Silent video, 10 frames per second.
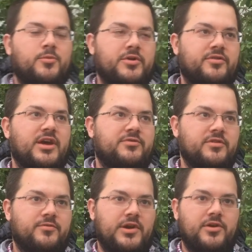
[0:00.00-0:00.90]
Once you have
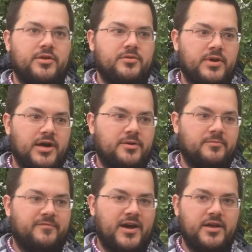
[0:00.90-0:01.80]
this very
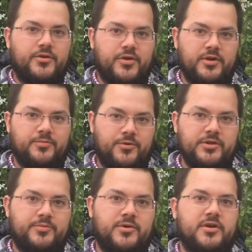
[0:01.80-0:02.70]
fine-grained
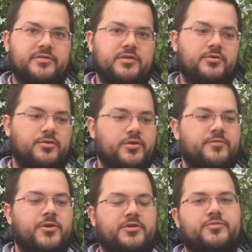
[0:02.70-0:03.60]
bullet points, and you
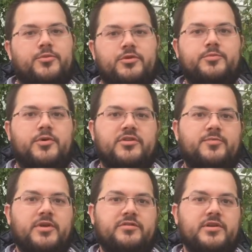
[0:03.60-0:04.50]
convert these bullet
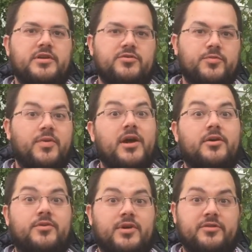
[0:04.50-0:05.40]
points basically into
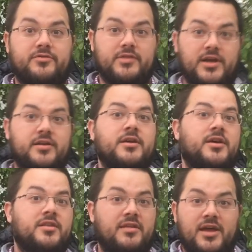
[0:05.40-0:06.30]
paragraphs, like
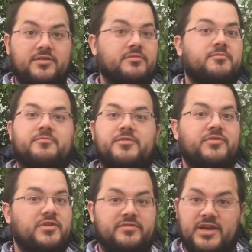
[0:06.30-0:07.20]
10,
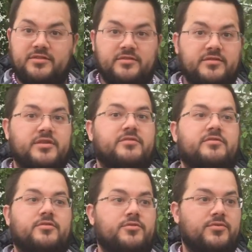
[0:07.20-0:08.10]
15 sentences
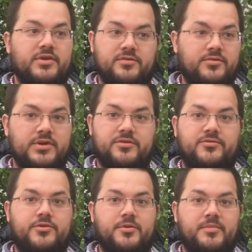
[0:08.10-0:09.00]
to
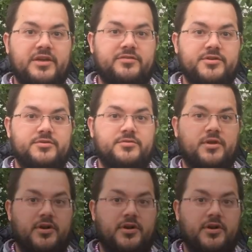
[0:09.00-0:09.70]
transfer the message to the